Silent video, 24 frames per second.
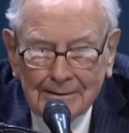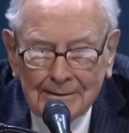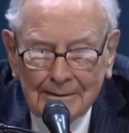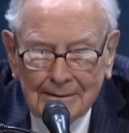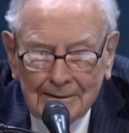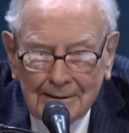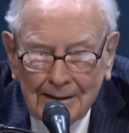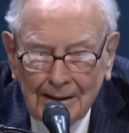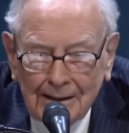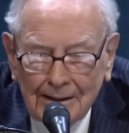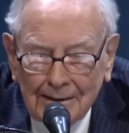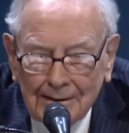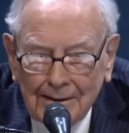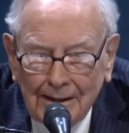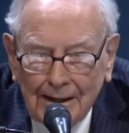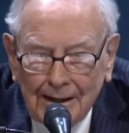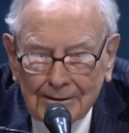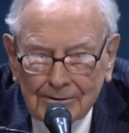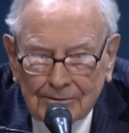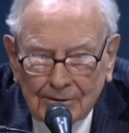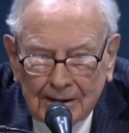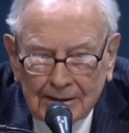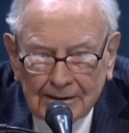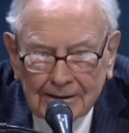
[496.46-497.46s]
I
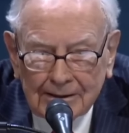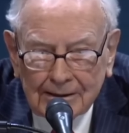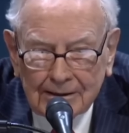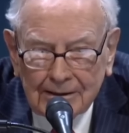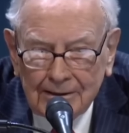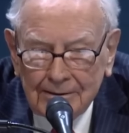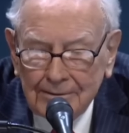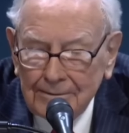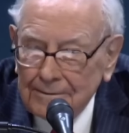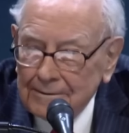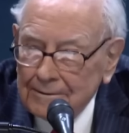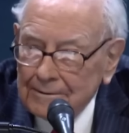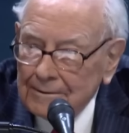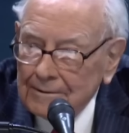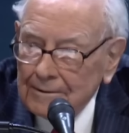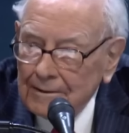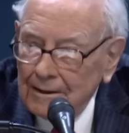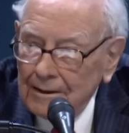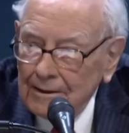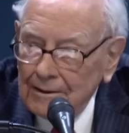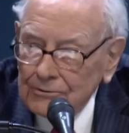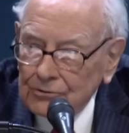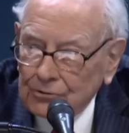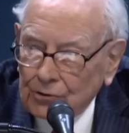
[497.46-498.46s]
tried to get
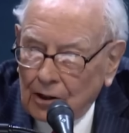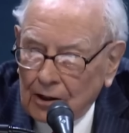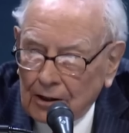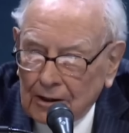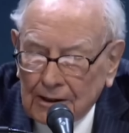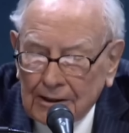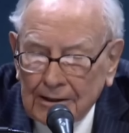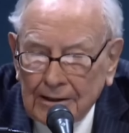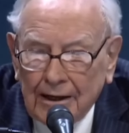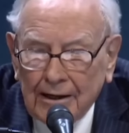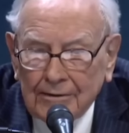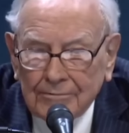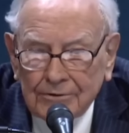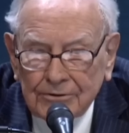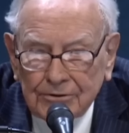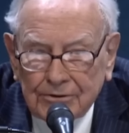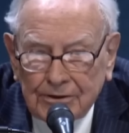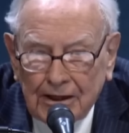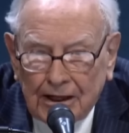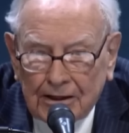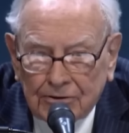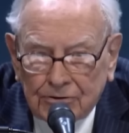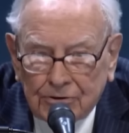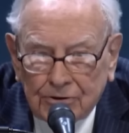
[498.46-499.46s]
Charlie to have a
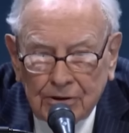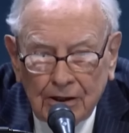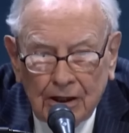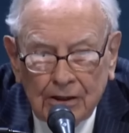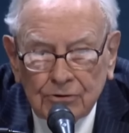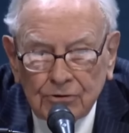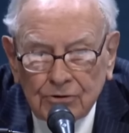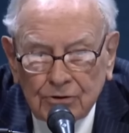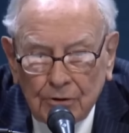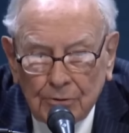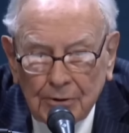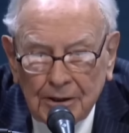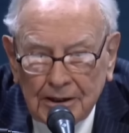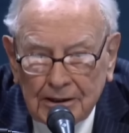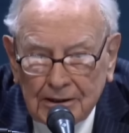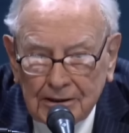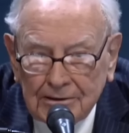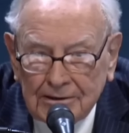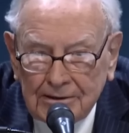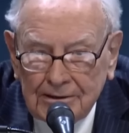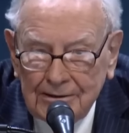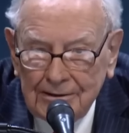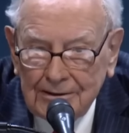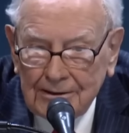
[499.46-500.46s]
sex change so he could
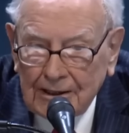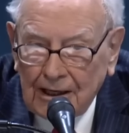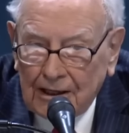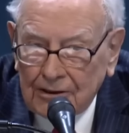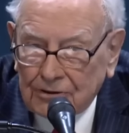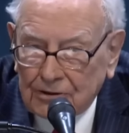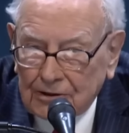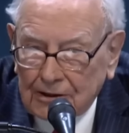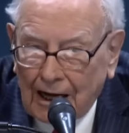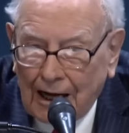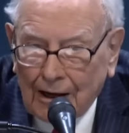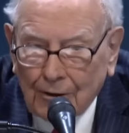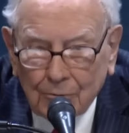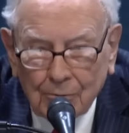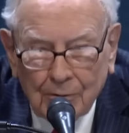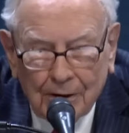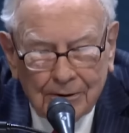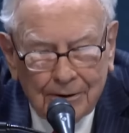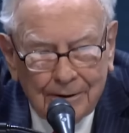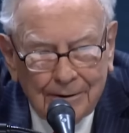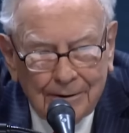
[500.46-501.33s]
test out whether...